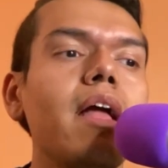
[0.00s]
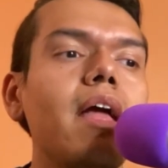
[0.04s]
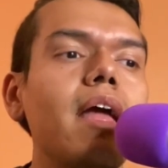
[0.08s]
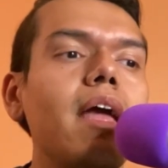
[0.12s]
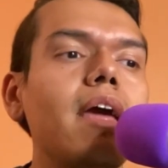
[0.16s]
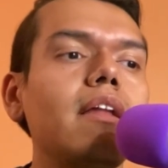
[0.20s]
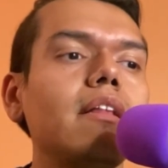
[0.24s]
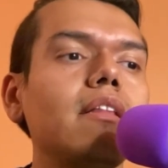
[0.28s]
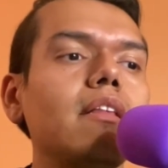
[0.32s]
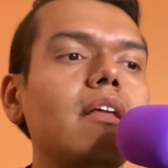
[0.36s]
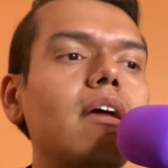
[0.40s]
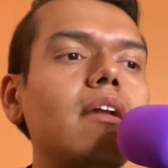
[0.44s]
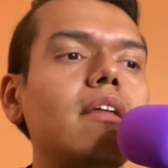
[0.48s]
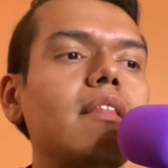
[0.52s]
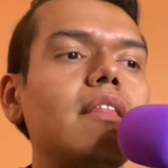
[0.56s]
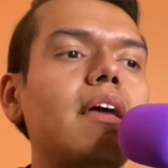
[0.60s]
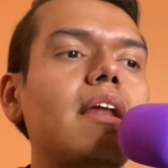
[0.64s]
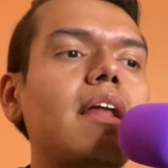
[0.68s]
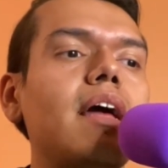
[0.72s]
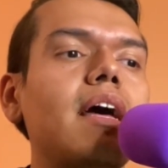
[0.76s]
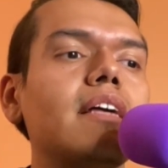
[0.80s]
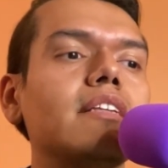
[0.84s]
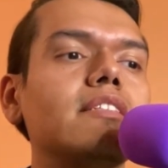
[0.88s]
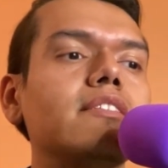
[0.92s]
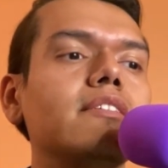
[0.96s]
And a lot of
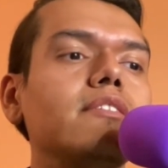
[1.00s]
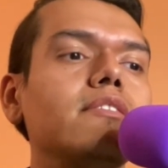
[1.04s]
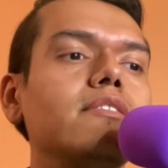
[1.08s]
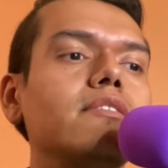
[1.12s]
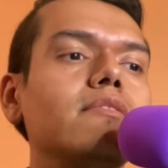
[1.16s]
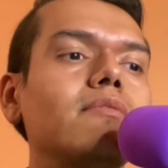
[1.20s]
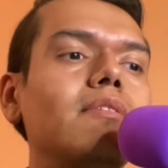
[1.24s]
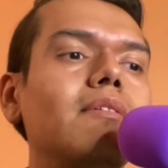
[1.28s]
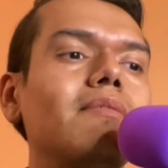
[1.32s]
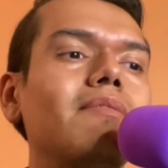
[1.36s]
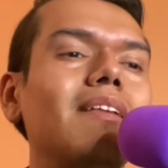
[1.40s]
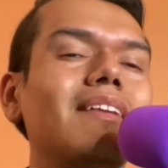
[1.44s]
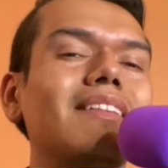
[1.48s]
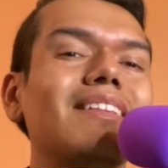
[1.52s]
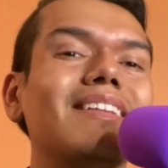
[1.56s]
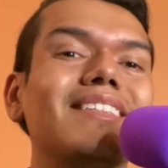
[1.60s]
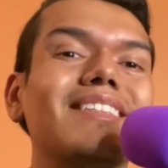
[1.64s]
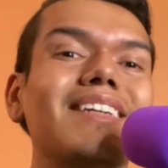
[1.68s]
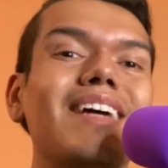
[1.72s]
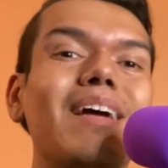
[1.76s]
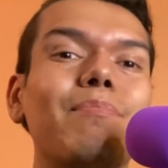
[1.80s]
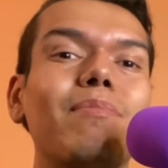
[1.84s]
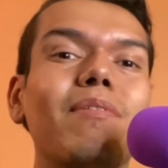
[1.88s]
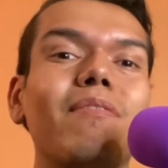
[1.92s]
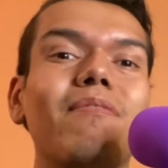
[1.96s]
that has to do with like the
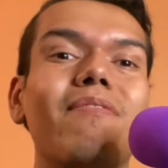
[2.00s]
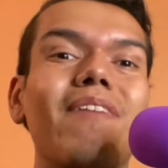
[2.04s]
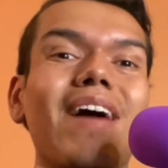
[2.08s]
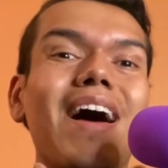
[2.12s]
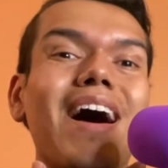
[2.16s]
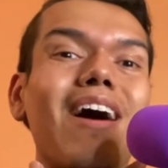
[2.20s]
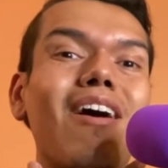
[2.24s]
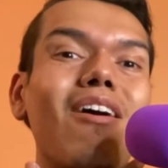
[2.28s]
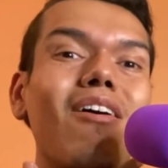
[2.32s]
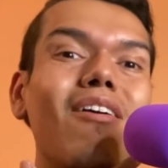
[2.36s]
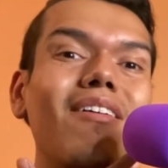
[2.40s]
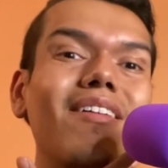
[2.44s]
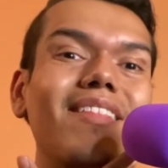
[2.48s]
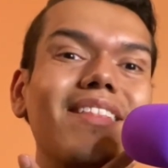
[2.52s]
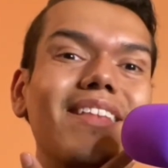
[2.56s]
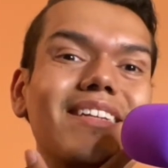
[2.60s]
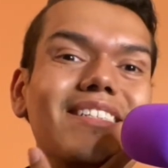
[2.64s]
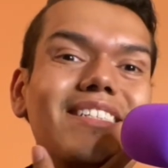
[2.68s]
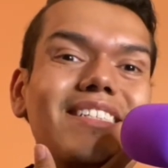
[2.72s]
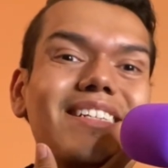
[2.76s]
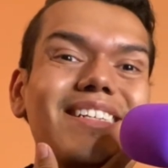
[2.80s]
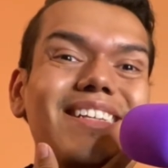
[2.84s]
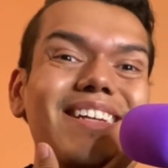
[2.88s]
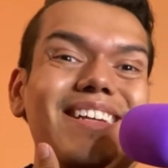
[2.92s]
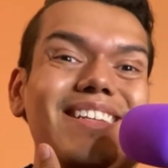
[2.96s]
type of vowel
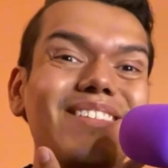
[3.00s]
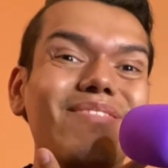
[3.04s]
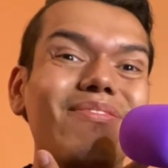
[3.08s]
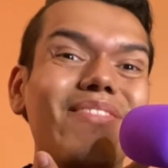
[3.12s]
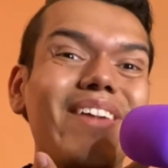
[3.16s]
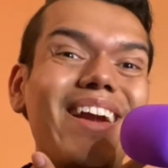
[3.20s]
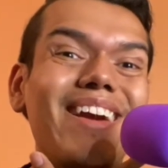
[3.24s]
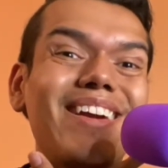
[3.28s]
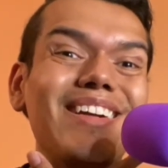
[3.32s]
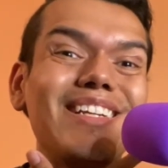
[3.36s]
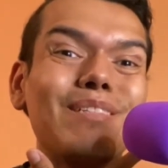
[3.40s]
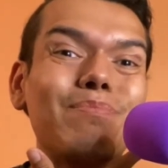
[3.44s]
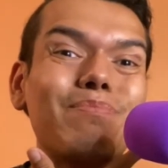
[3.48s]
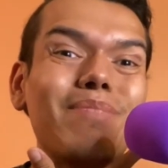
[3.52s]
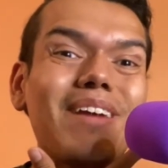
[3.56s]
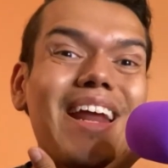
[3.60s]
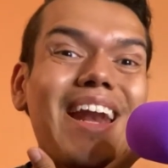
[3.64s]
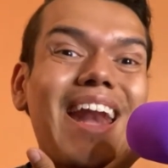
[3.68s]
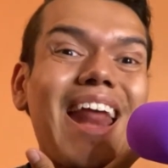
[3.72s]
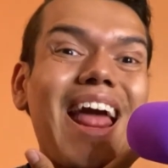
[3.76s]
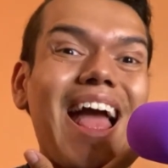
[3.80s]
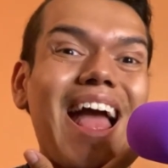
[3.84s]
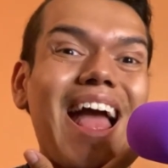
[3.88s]
that she does. Very spread,